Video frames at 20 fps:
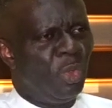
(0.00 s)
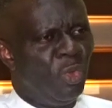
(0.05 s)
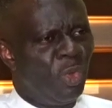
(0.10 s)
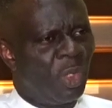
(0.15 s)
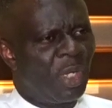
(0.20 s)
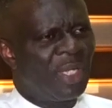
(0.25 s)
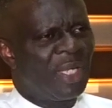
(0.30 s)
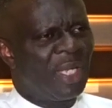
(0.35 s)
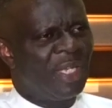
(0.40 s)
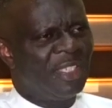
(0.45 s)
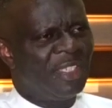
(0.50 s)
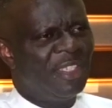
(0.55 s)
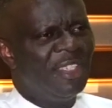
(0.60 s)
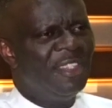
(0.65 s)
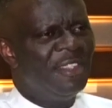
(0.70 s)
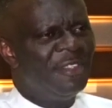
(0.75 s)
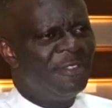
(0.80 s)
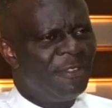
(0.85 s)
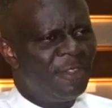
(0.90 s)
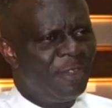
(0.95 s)
looking at the
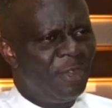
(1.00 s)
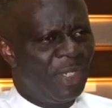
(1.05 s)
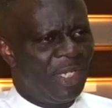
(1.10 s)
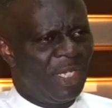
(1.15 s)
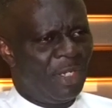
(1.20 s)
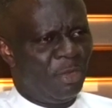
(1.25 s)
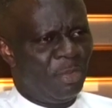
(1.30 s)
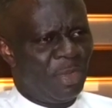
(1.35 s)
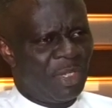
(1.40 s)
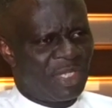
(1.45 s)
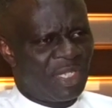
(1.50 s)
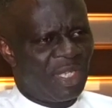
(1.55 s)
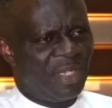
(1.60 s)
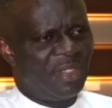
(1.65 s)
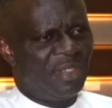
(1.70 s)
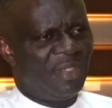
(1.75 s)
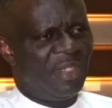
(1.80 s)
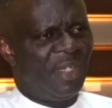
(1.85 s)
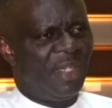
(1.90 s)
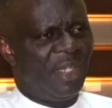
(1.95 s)
individual that will be standing in